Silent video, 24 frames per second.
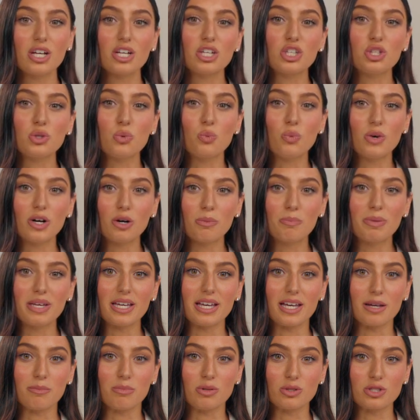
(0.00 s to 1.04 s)
You will
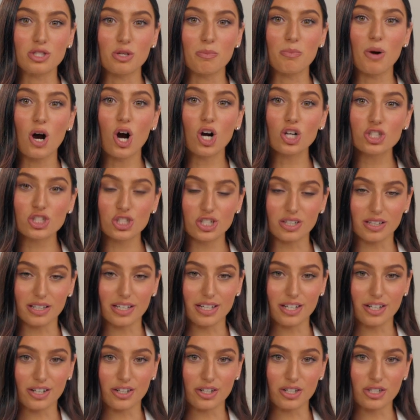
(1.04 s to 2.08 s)
be able to partially
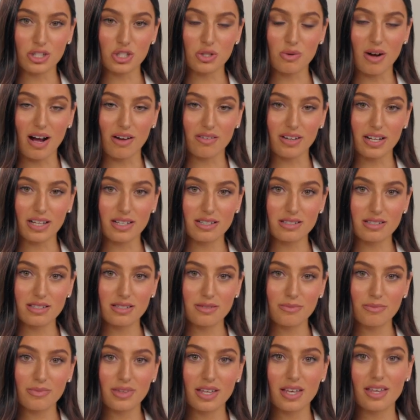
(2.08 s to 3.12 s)
hear your surroundings.